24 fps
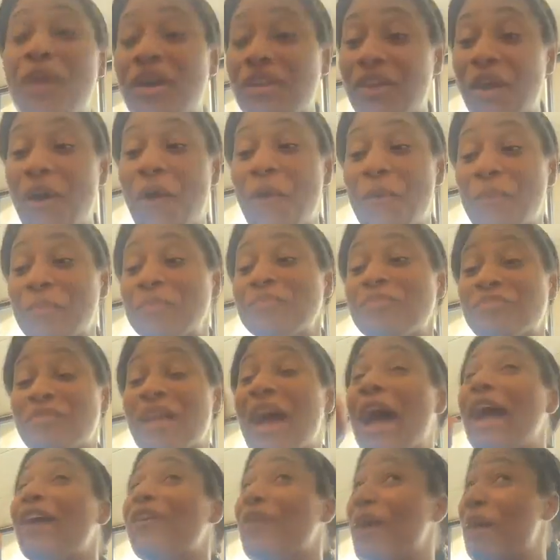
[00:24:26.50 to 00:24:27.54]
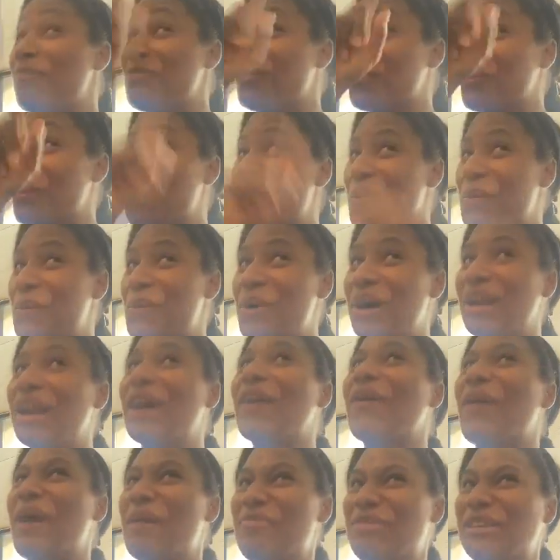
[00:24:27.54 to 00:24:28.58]
well, no, I grabbed the wrong one.
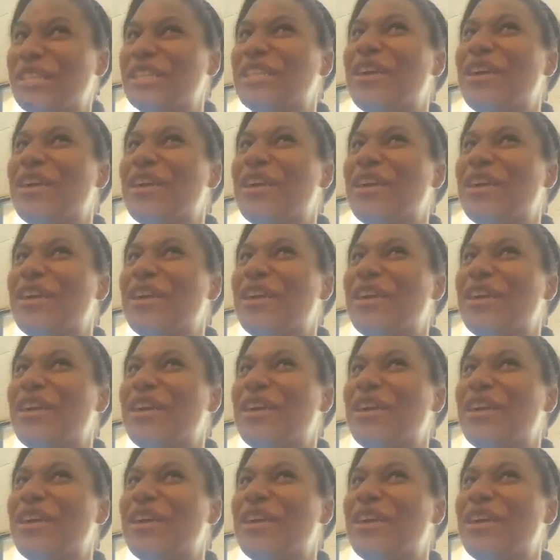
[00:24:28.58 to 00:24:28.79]
I grabbed the